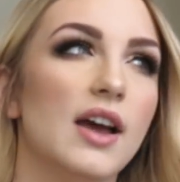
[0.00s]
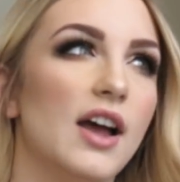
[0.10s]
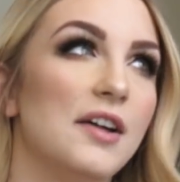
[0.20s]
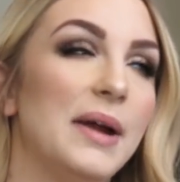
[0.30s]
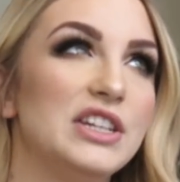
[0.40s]

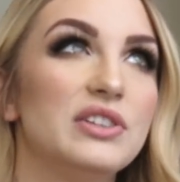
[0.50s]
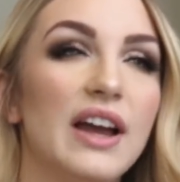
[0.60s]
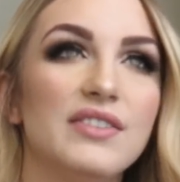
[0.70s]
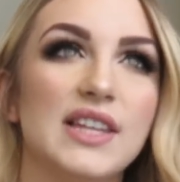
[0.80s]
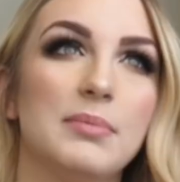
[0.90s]
I do
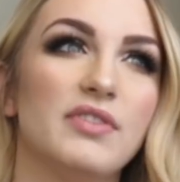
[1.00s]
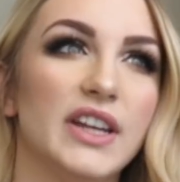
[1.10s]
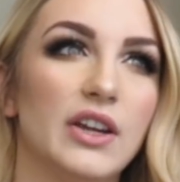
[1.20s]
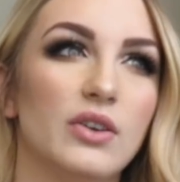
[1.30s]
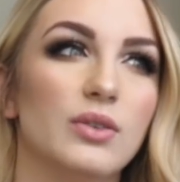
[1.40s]
have a separate
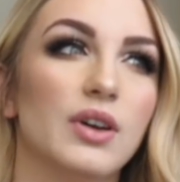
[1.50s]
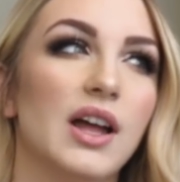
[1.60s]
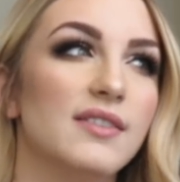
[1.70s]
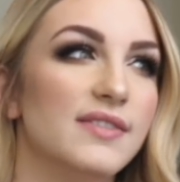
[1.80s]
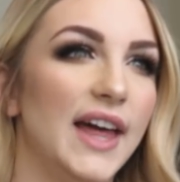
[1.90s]
video
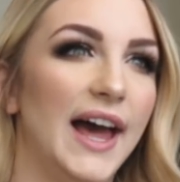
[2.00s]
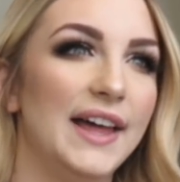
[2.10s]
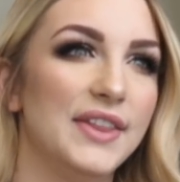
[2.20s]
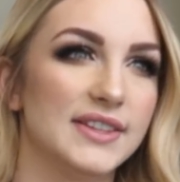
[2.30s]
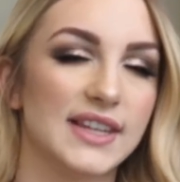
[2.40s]
of
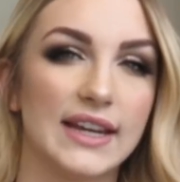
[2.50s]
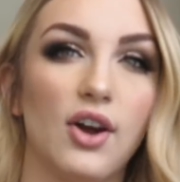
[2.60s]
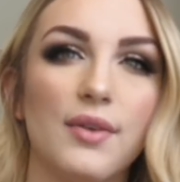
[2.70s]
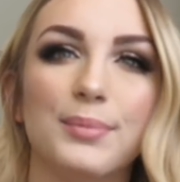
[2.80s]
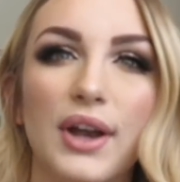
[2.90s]
that that's like
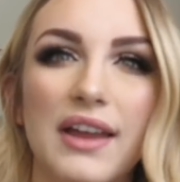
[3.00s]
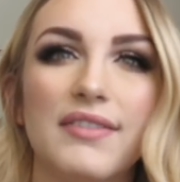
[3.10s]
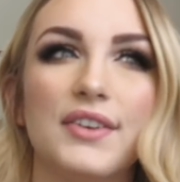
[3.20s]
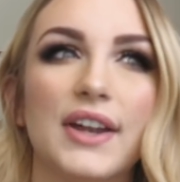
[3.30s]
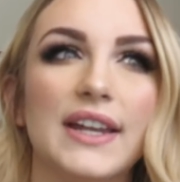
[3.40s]
on
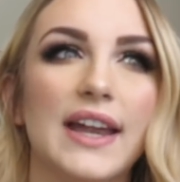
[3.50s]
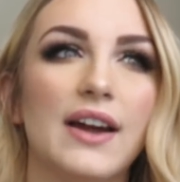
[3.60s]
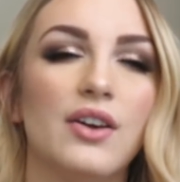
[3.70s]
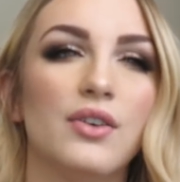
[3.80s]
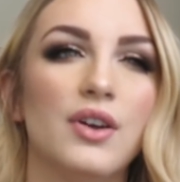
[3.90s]
private right
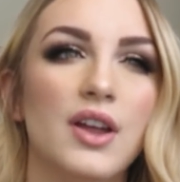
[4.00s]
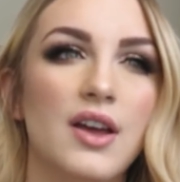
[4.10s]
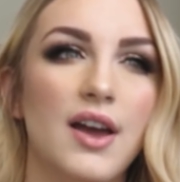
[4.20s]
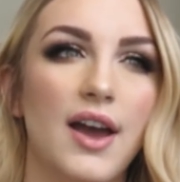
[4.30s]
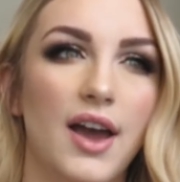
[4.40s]
now.
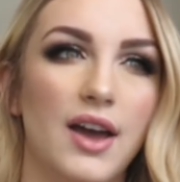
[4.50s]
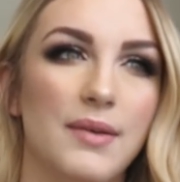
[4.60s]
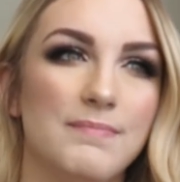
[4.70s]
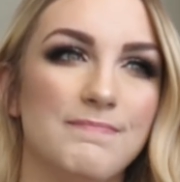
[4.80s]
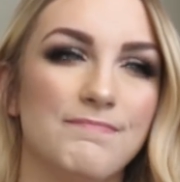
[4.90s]

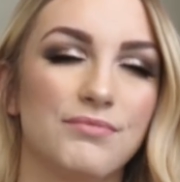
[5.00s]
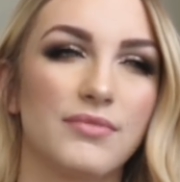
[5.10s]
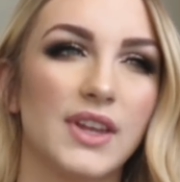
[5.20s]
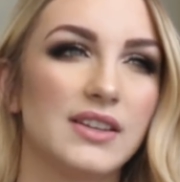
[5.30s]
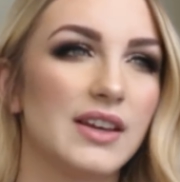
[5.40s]
I
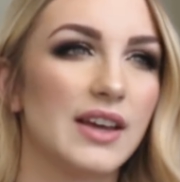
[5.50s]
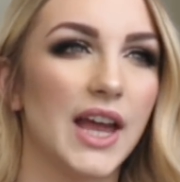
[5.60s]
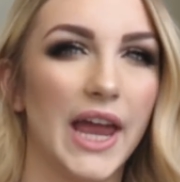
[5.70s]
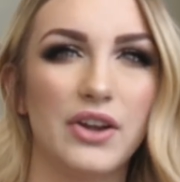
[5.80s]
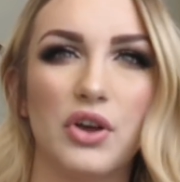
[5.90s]

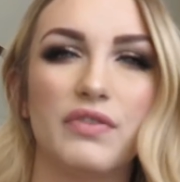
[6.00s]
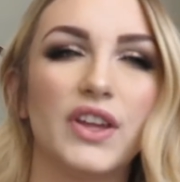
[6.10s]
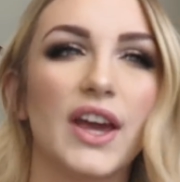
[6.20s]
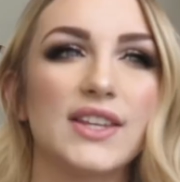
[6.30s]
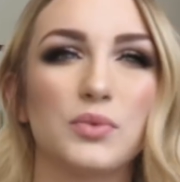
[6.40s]
don't know if
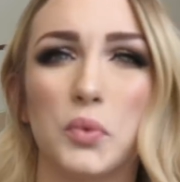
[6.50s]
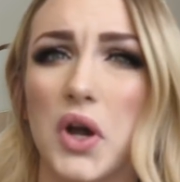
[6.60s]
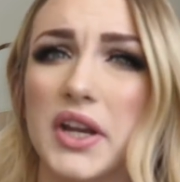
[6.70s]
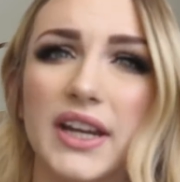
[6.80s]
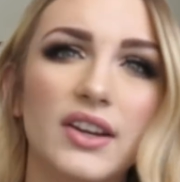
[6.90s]
you guys
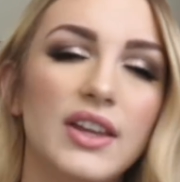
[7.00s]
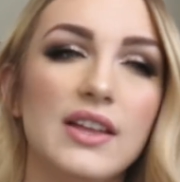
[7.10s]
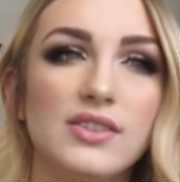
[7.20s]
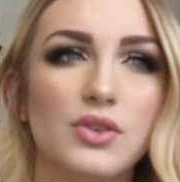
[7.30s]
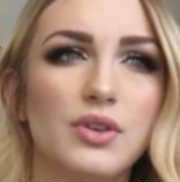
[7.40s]
want to hear
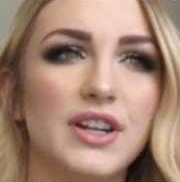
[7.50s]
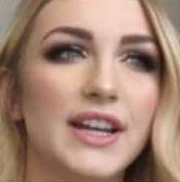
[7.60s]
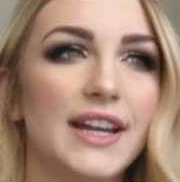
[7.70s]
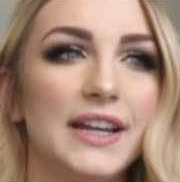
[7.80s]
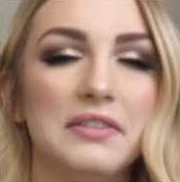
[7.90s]
that
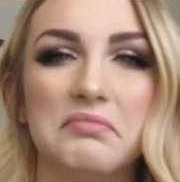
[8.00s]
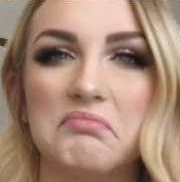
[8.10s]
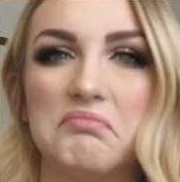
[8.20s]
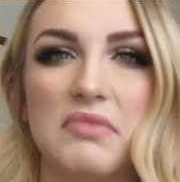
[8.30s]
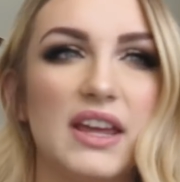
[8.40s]
story.
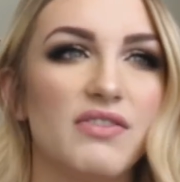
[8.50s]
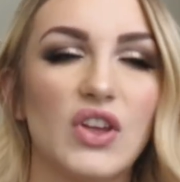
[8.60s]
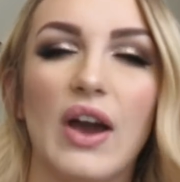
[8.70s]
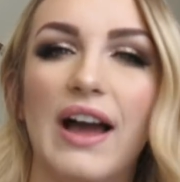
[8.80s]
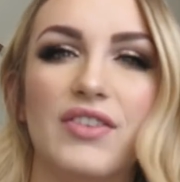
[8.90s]
If
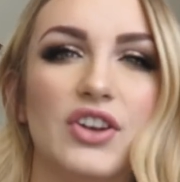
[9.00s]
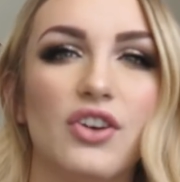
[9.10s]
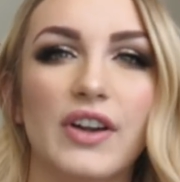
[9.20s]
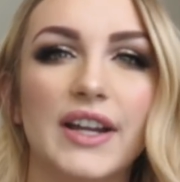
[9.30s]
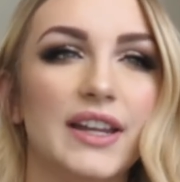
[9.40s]
you haven't
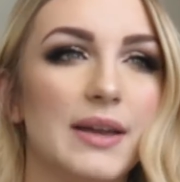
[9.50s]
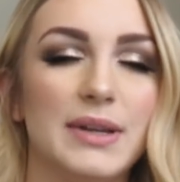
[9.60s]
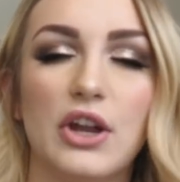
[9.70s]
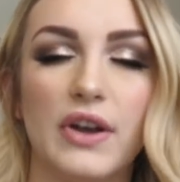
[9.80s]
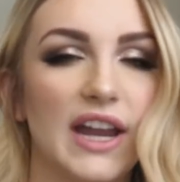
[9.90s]
already, let
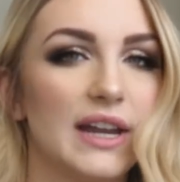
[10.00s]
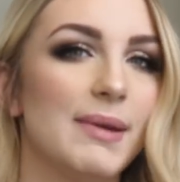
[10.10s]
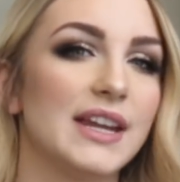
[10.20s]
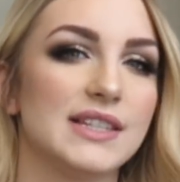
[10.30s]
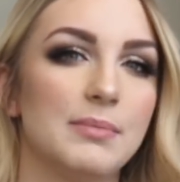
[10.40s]
me know and I can
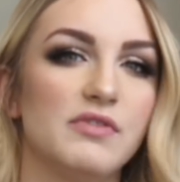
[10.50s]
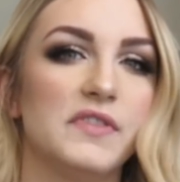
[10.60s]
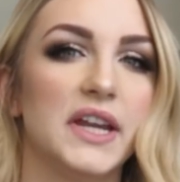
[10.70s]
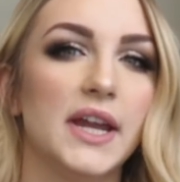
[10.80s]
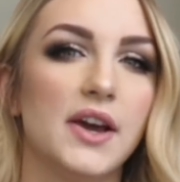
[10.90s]
make a separate
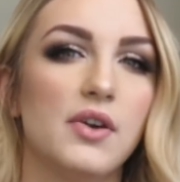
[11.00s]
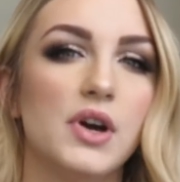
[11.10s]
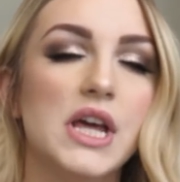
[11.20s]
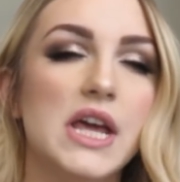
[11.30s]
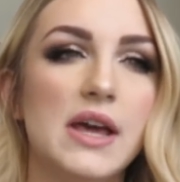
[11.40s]

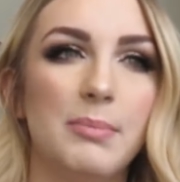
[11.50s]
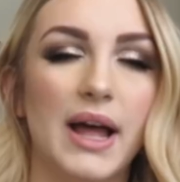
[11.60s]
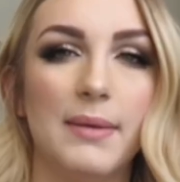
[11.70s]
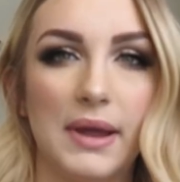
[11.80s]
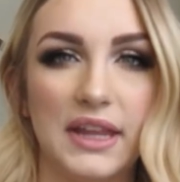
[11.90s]
video.
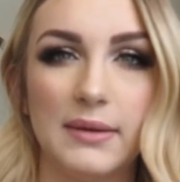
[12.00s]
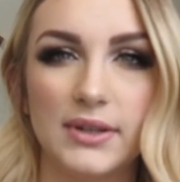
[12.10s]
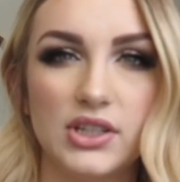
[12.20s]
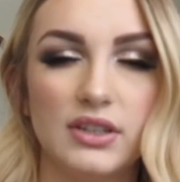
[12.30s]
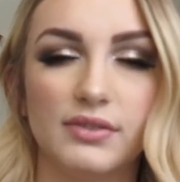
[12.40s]
But my labor
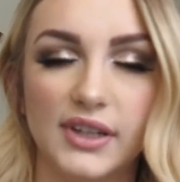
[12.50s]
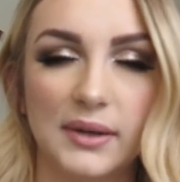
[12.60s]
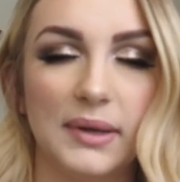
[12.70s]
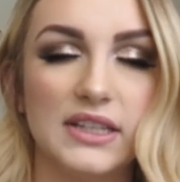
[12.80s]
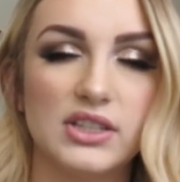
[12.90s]
and delivery
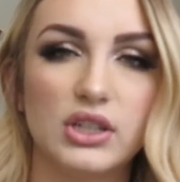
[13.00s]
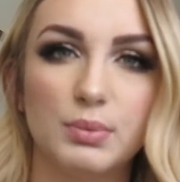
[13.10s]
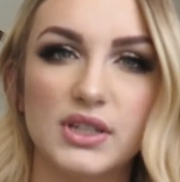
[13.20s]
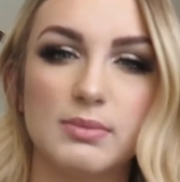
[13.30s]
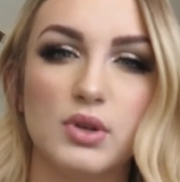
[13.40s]
went
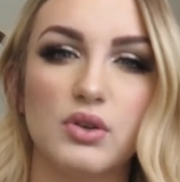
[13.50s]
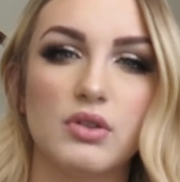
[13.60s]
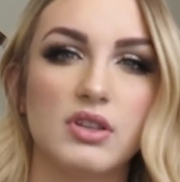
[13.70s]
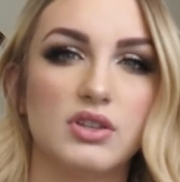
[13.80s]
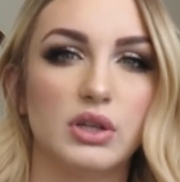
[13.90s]
super
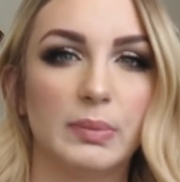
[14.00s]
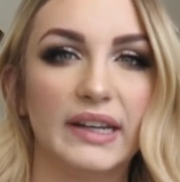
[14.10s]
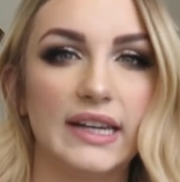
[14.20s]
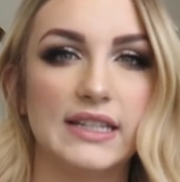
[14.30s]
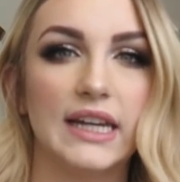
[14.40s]
smooth and super
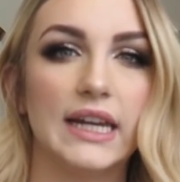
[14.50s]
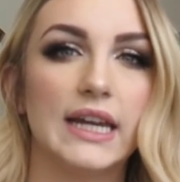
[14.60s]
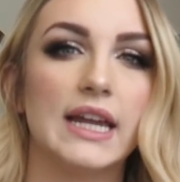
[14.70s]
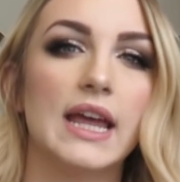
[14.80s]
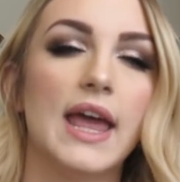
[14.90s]

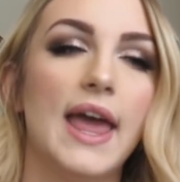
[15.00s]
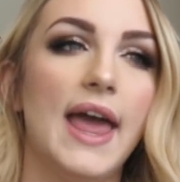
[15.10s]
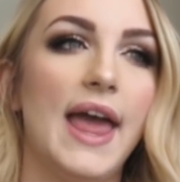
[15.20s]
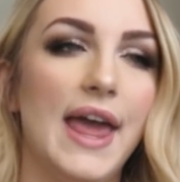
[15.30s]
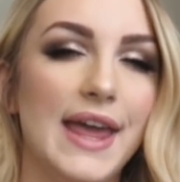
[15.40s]
easy,
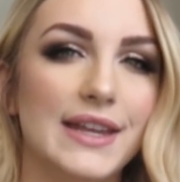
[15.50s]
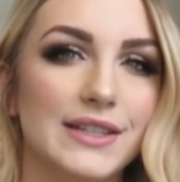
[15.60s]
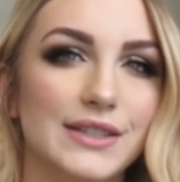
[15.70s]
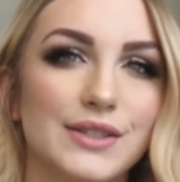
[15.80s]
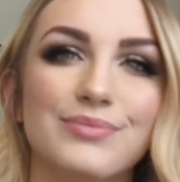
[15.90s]

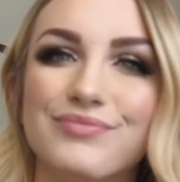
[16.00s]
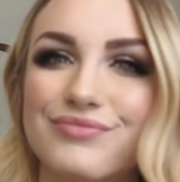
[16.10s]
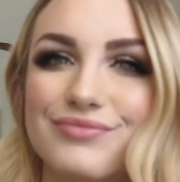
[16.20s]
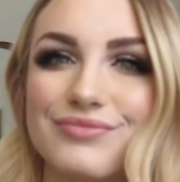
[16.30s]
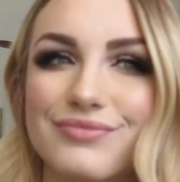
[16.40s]
and
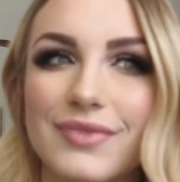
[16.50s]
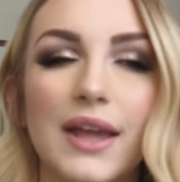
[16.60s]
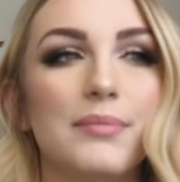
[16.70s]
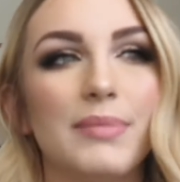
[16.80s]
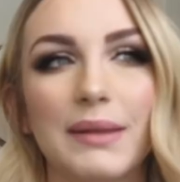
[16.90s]

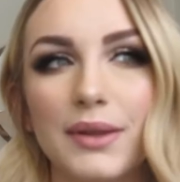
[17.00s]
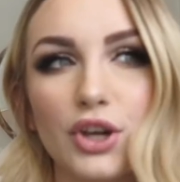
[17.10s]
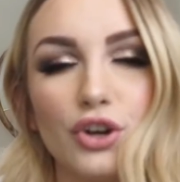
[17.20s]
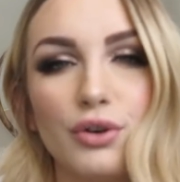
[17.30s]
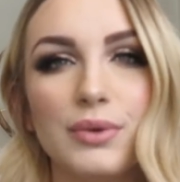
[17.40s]
baby
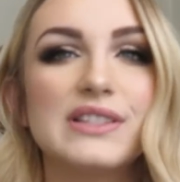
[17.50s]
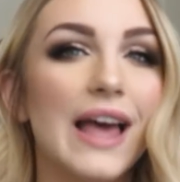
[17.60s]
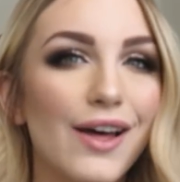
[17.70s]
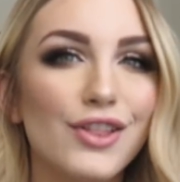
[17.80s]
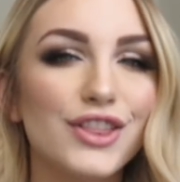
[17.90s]
girl was
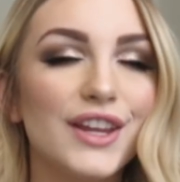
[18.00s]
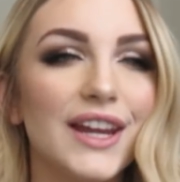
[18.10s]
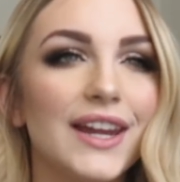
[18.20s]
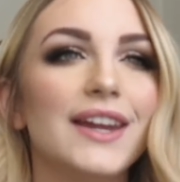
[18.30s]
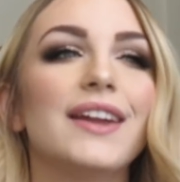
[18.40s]

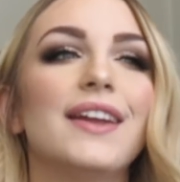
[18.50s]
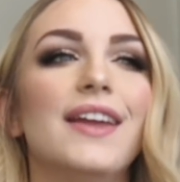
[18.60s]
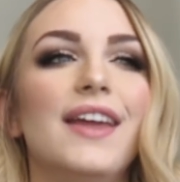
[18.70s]
healthy.